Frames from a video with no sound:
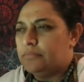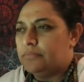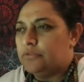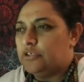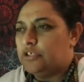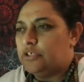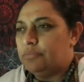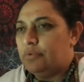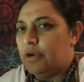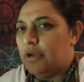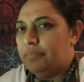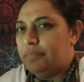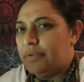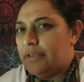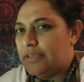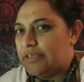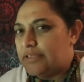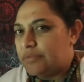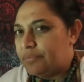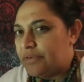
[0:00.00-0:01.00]
she might be
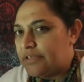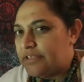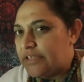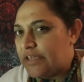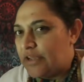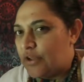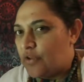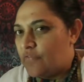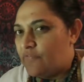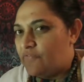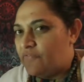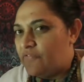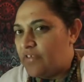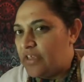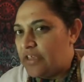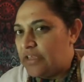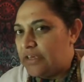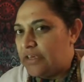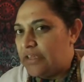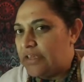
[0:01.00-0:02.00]
expressing her
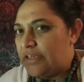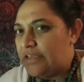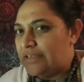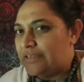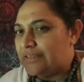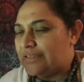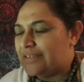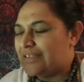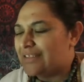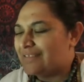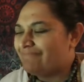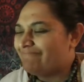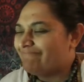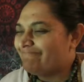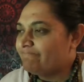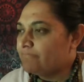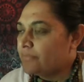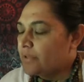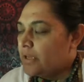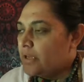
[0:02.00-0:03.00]
feelings.
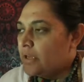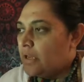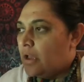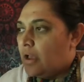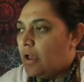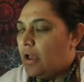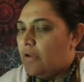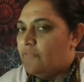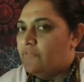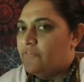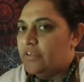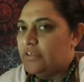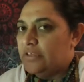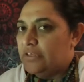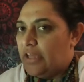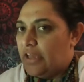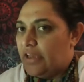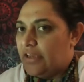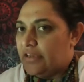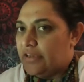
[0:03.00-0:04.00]
I feel
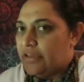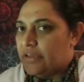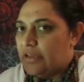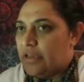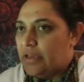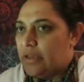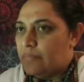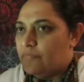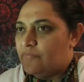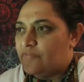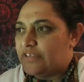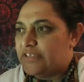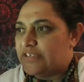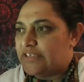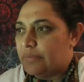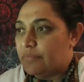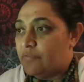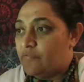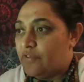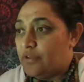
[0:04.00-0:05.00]
like for
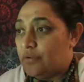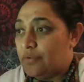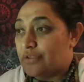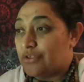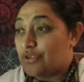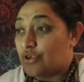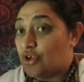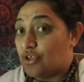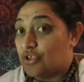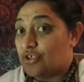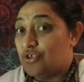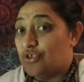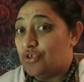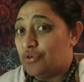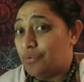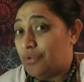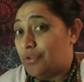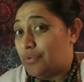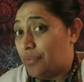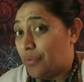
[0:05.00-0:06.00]
some of you it's got to
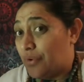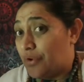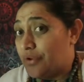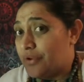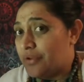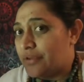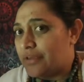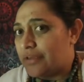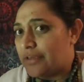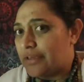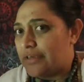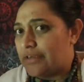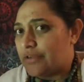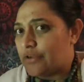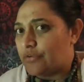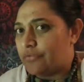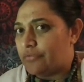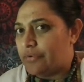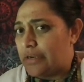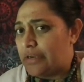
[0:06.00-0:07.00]
do with work and a
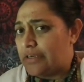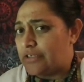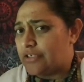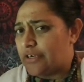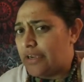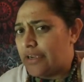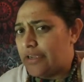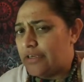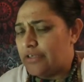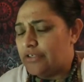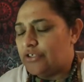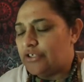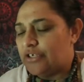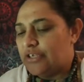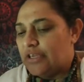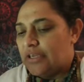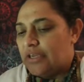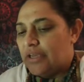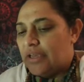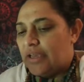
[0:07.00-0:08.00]
career change,
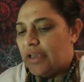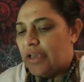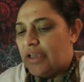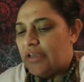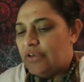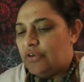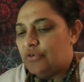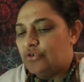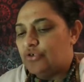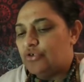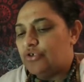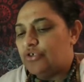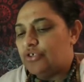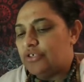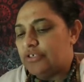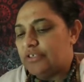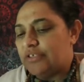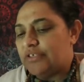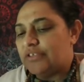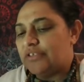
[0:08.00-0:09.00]
and you're
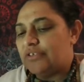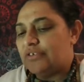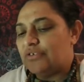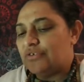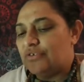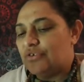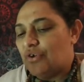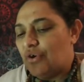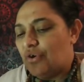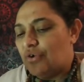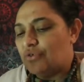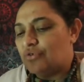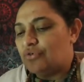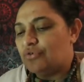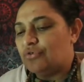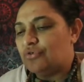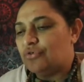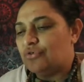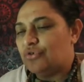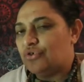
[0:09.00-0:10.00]
just not
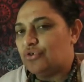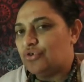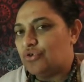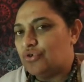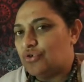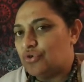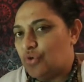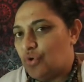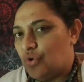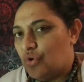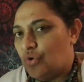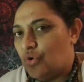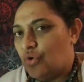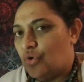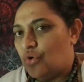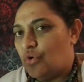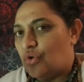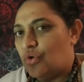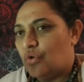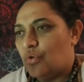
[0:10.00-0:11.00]

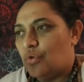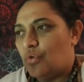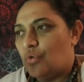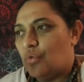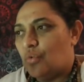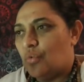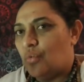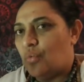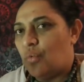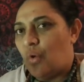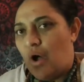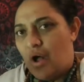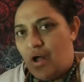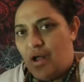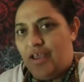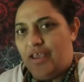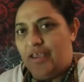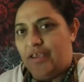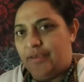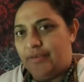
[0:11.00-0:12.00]
sure
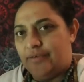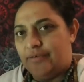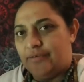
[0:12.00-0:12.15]
why.